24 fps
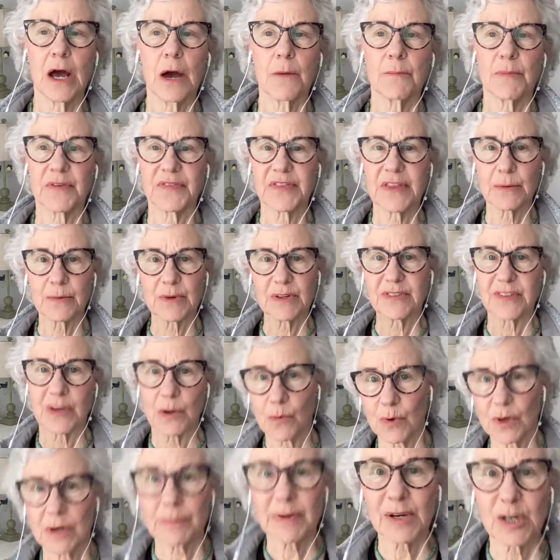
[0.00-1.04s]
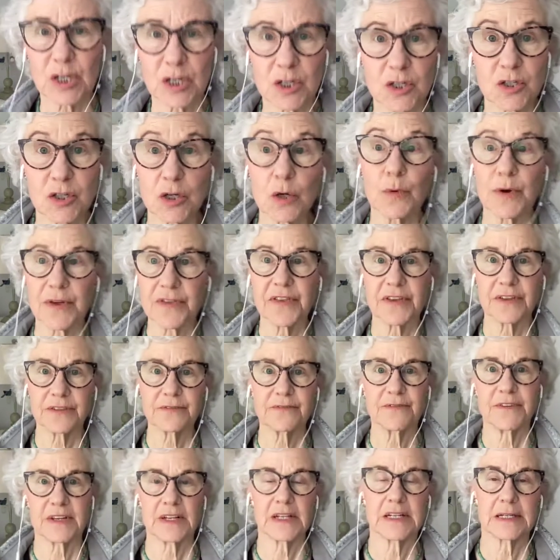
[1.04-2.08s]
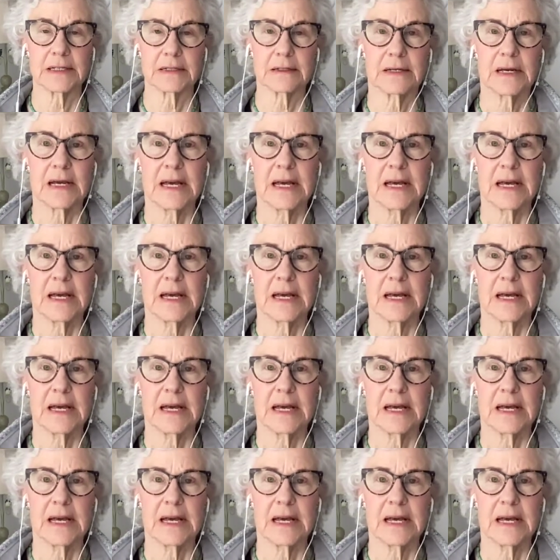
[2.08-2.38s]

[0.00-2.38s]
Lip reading: But then we say, what am I going to do with this feeling?